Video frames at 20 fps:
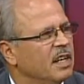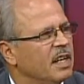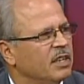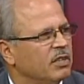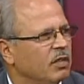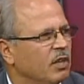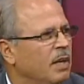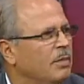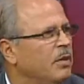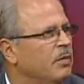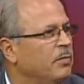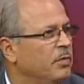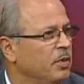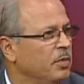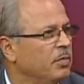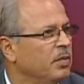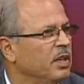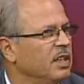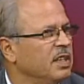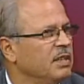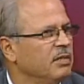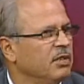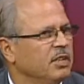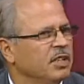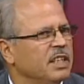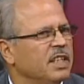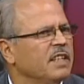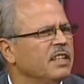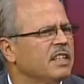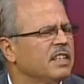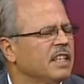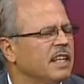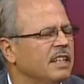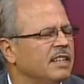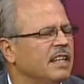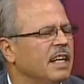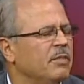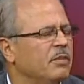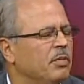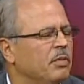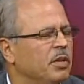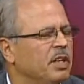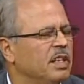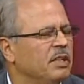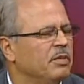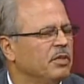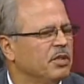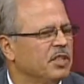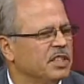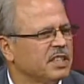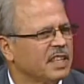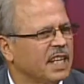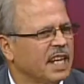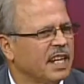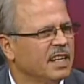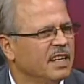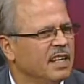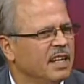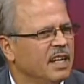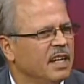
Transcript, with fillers: So I'm a firm believer. And the other thing is I'm a believer is that